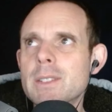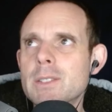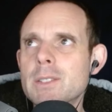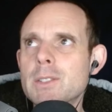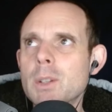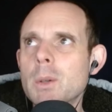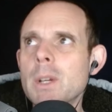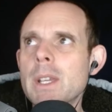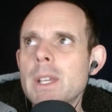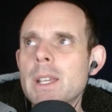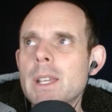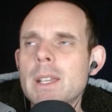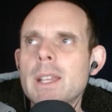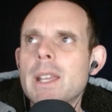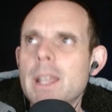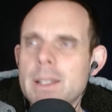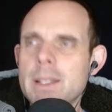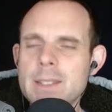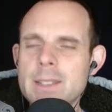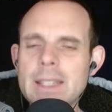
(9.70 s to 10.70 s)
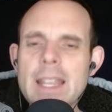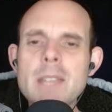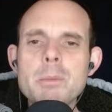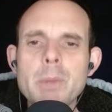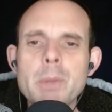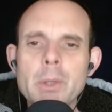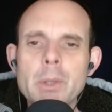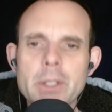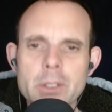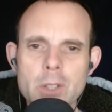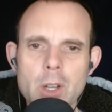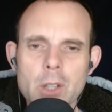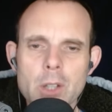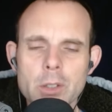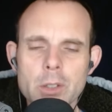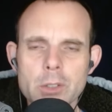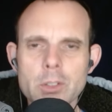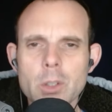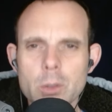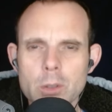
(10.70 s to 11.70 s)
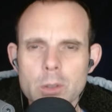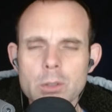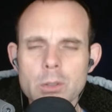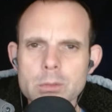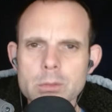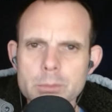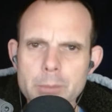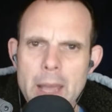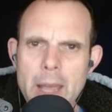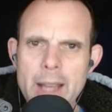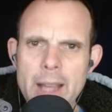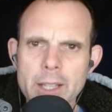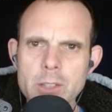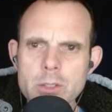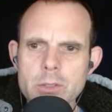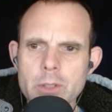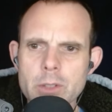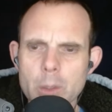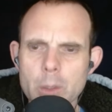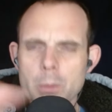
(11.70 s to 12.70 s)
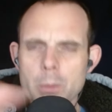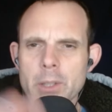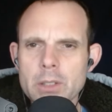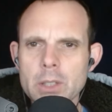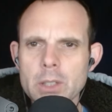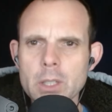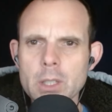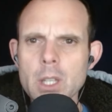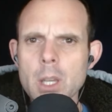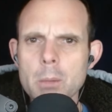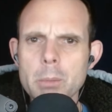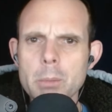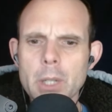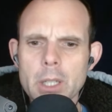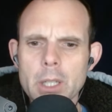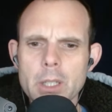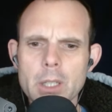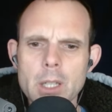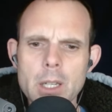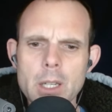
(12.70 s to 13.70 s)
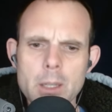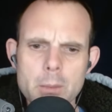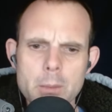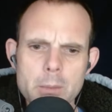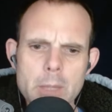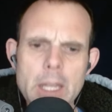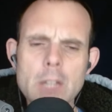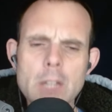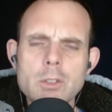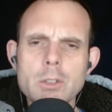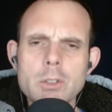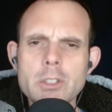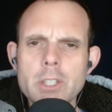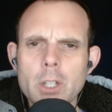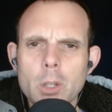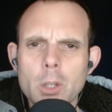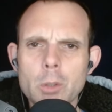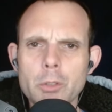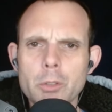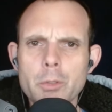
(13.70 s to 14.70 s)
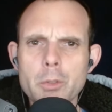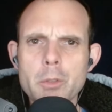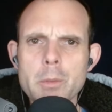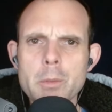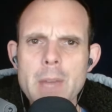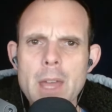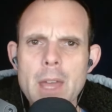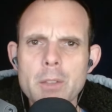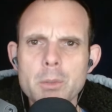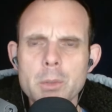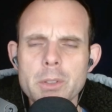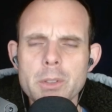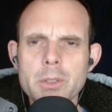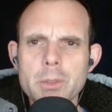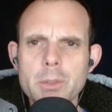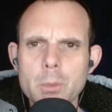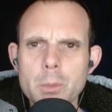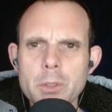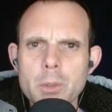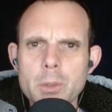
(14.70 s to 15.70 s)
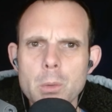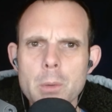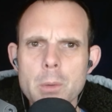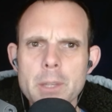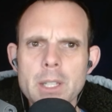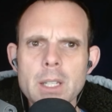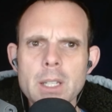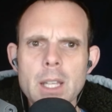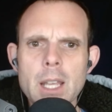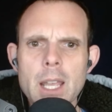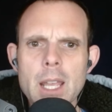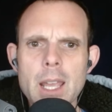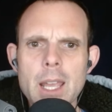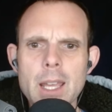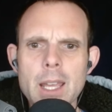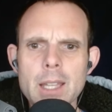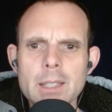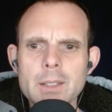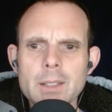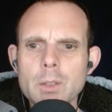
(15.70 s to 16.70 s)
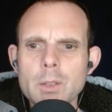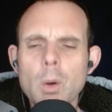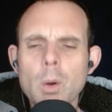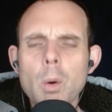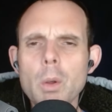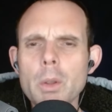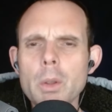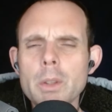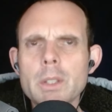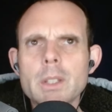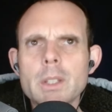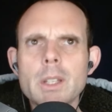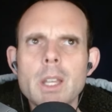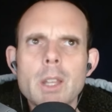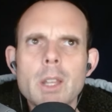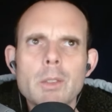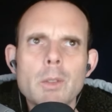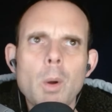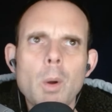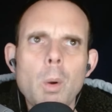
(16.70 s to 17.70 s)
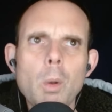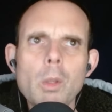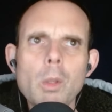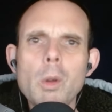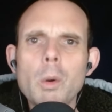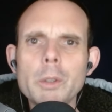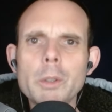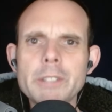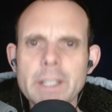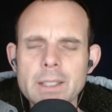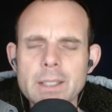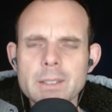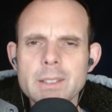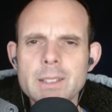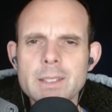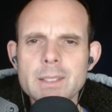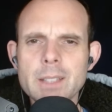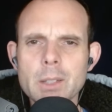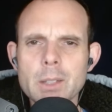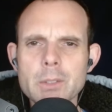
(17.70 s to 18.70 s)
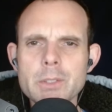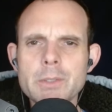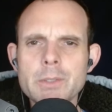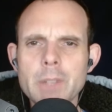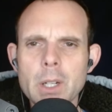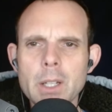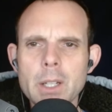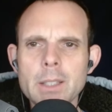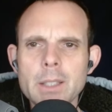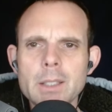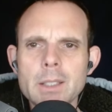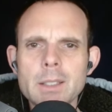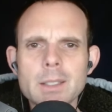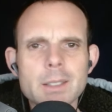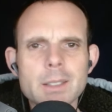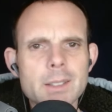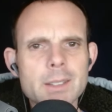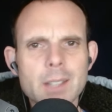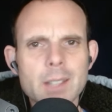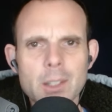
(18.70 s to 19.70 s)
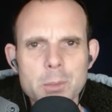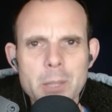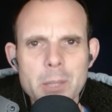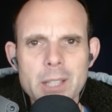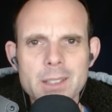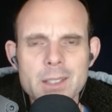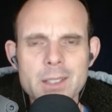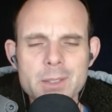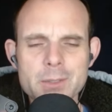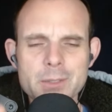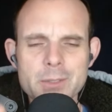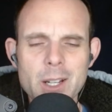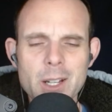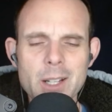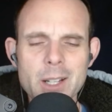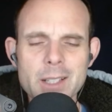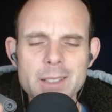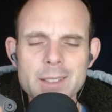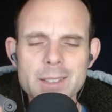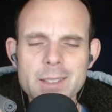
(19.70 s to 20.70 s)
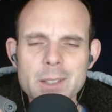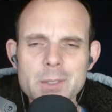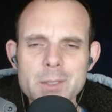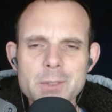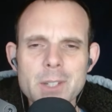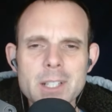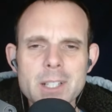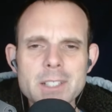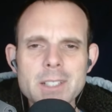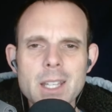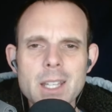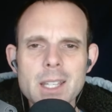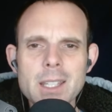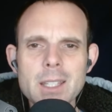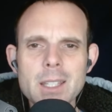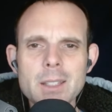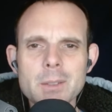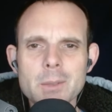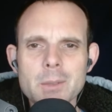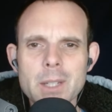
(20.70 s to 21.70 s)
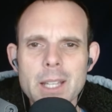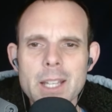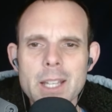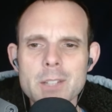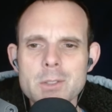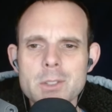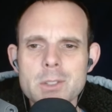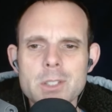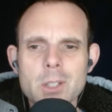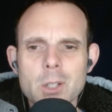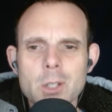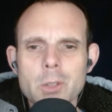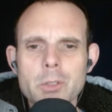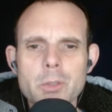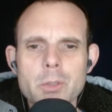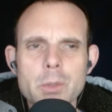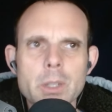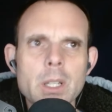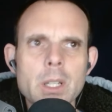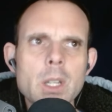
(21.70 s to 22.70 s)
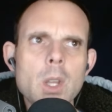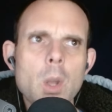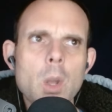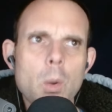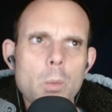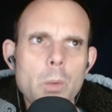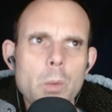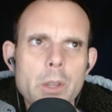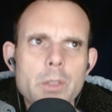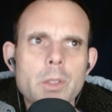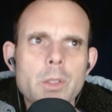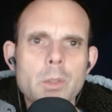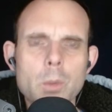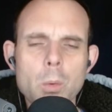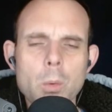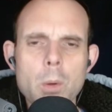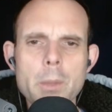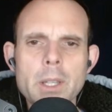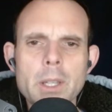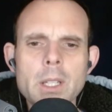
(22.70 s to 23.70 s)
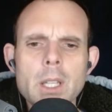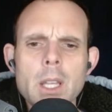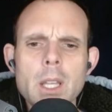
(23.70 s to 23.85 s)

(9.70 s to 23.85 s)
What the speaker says: So it's an $8 billion total package that we're missing. But Andrew Scheer goes through the math with the woman and the whole holding sounds very suspect. It sounds very shaky when Andrew Scheer goes through it with the woman.